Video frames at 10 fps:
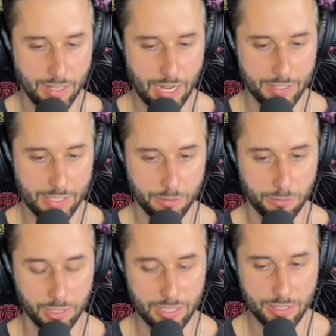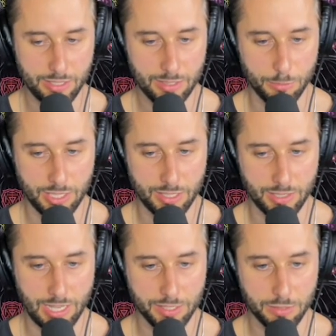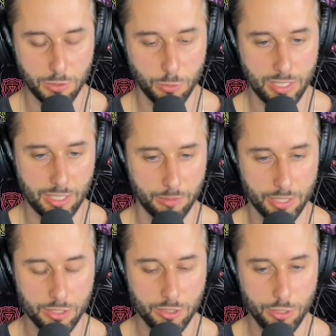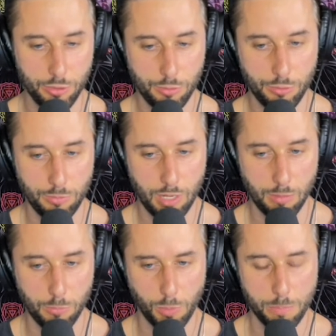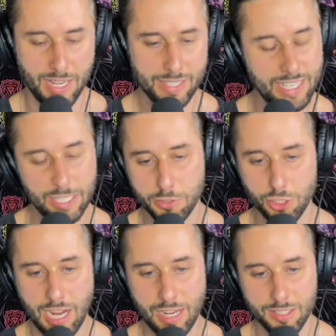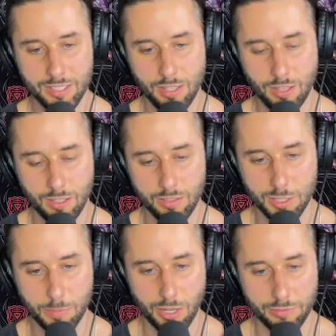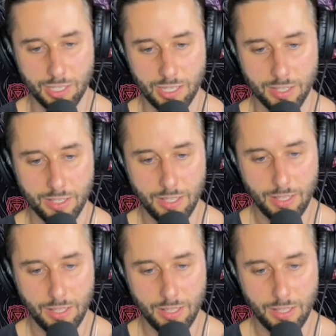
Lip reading: I did release, within the last few weeks, I released 2 more meditative tracks on Spotify,